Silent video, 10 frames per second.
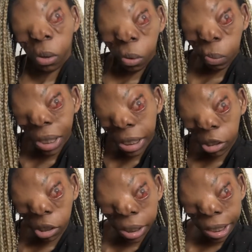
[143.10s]
Where to
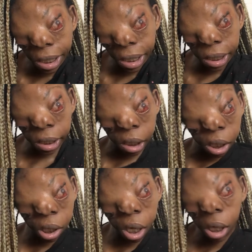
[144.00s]
begin?
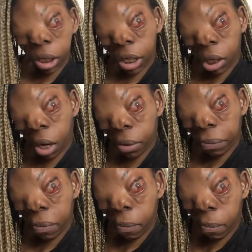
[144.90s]
Let's start
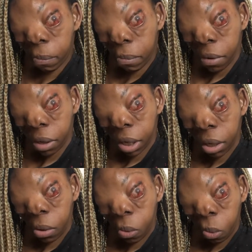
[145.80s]
from
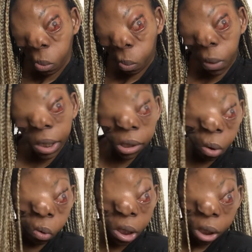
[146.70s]
when it
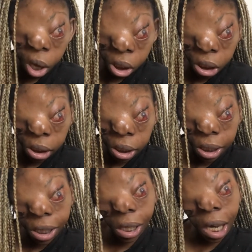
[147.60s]
all started. I
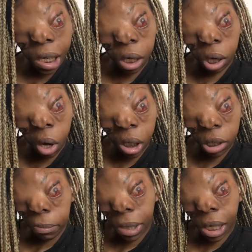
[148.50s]
think I
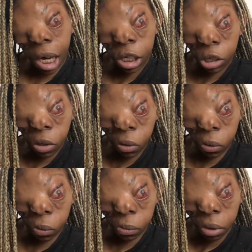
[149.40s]
started my
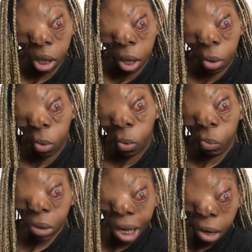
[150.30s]
cycle
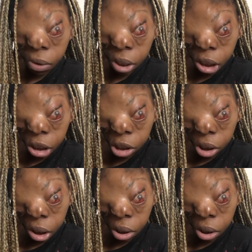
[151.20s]
when I was